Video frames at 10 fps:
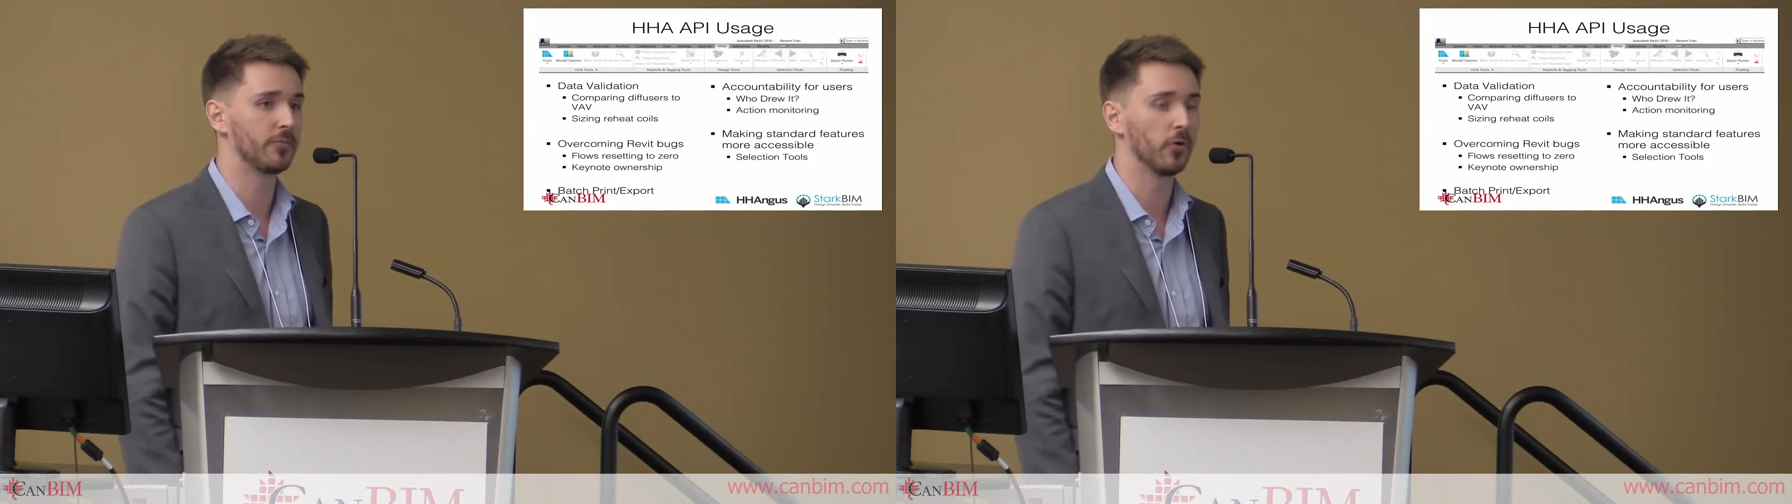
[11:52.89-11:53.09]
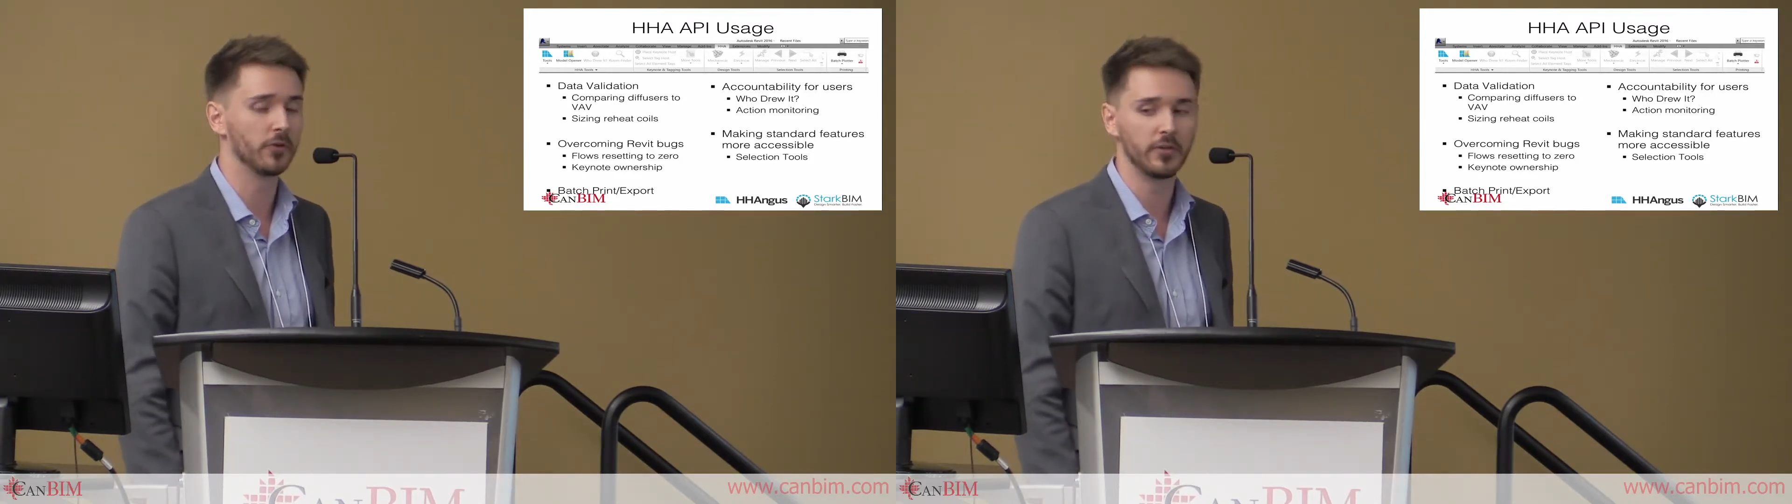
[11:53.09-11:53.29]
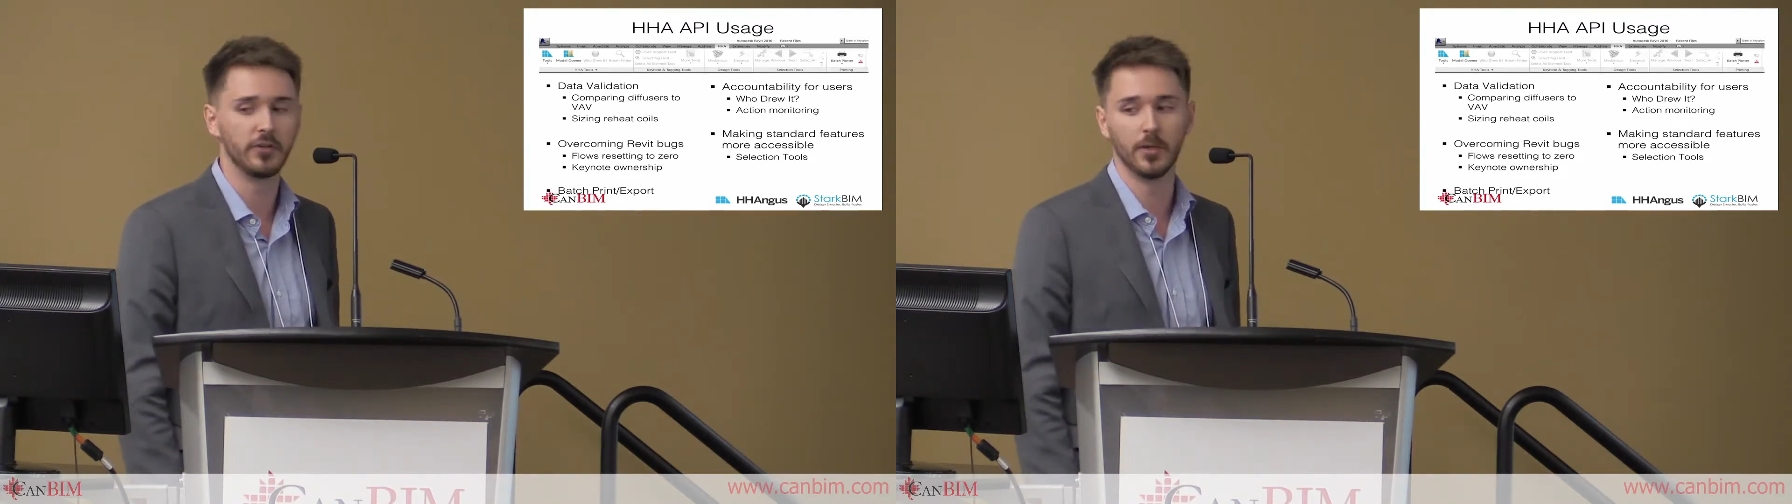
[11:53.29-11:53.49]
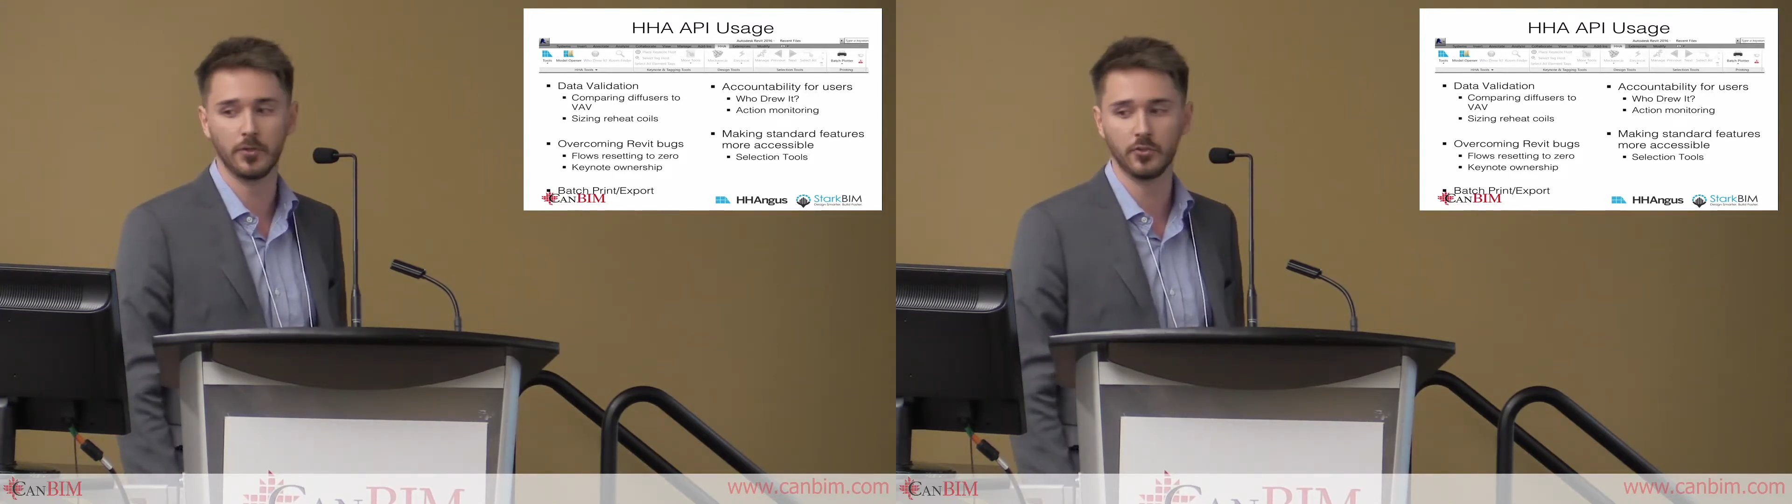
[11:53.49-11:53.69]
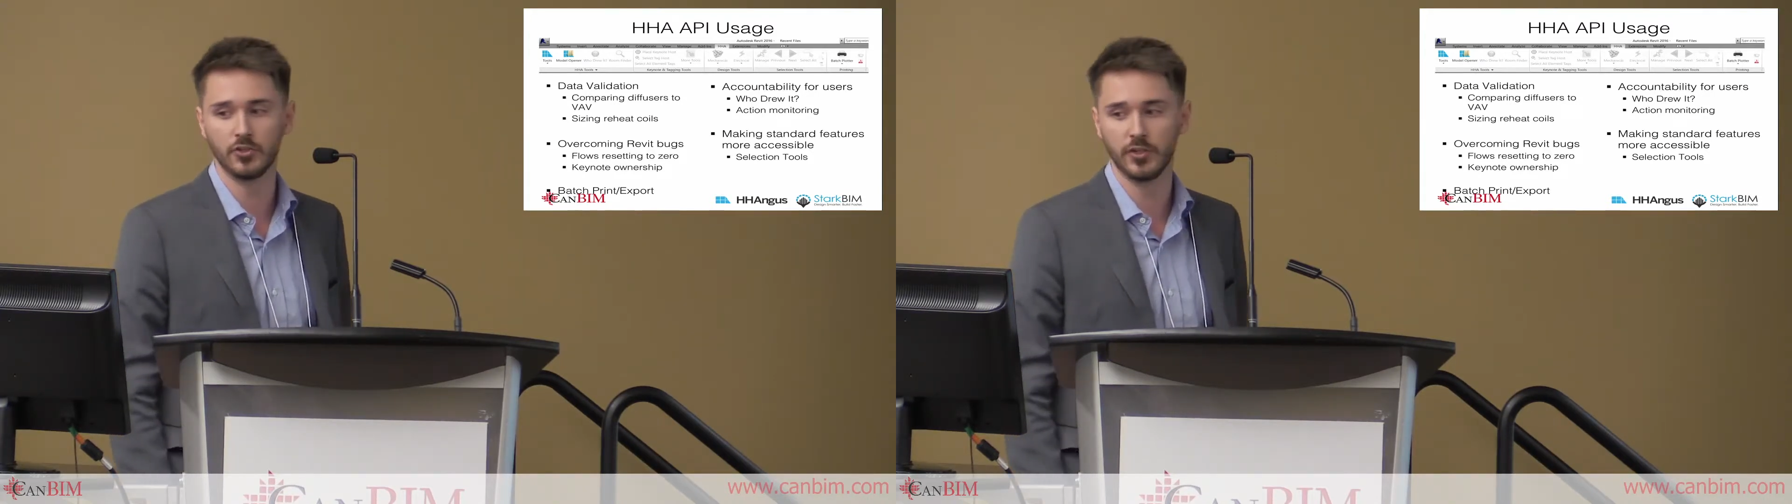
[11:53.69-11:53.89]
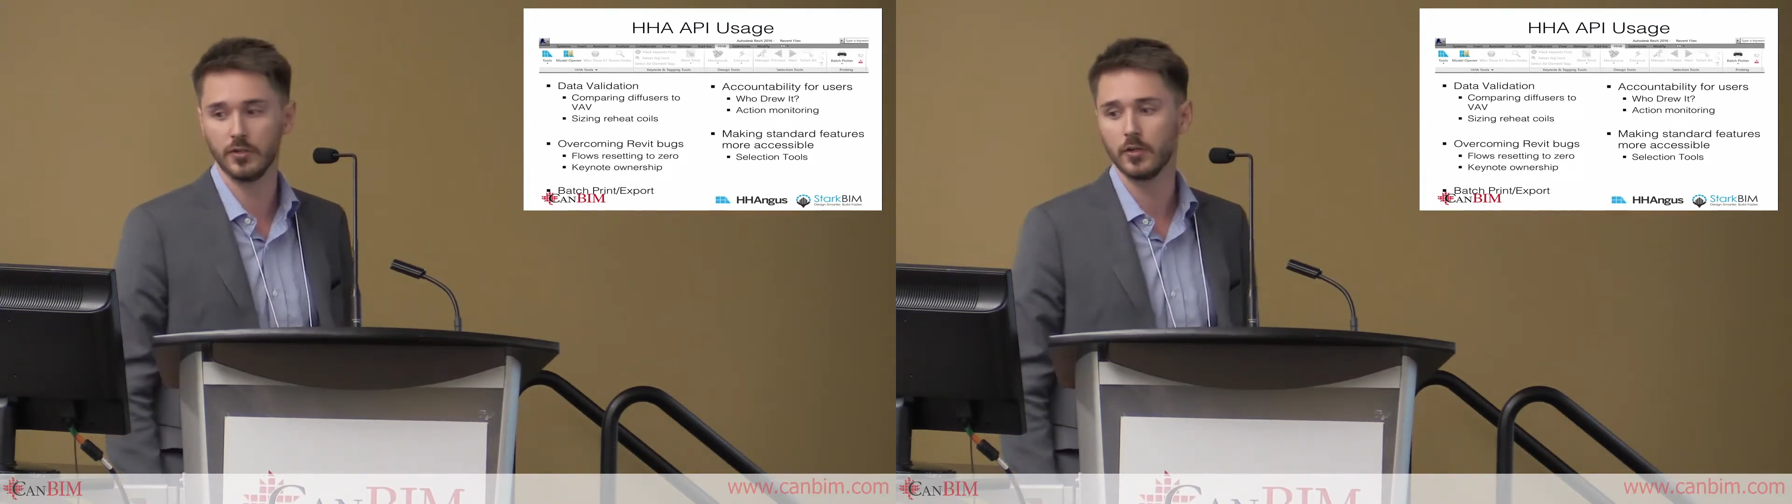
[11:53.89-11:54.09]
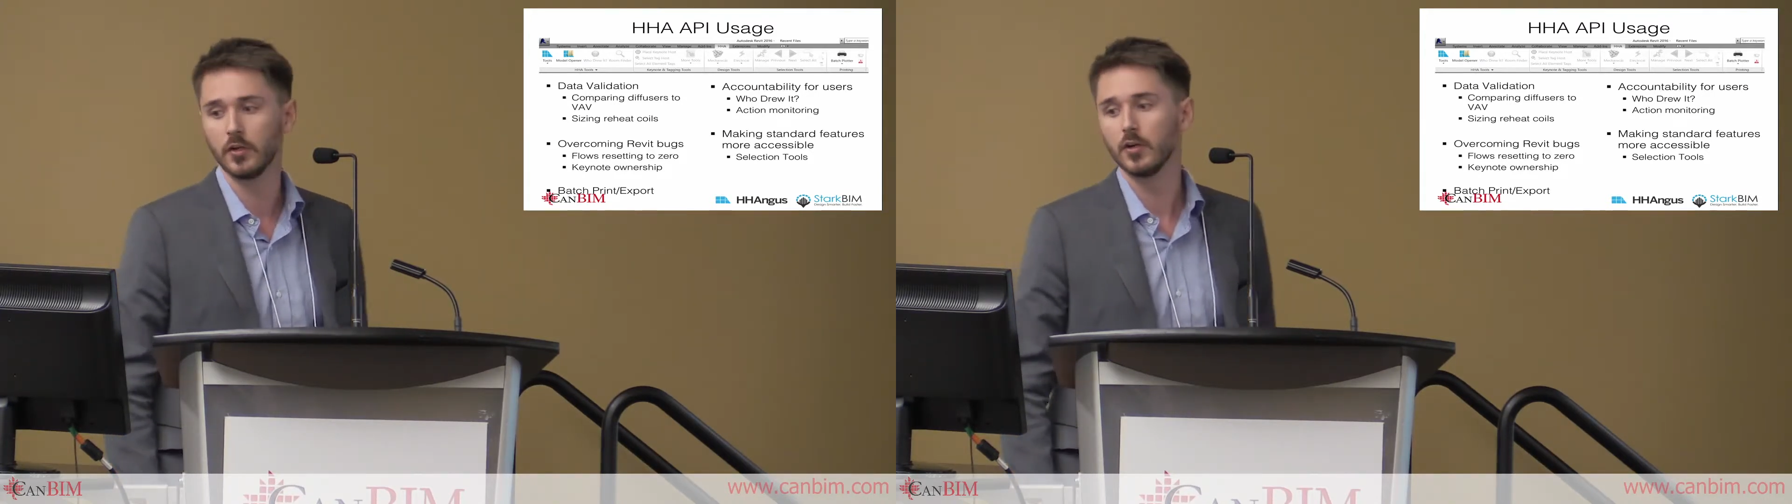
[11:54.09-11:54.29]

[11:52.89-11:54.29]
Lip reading: exporting to DWG.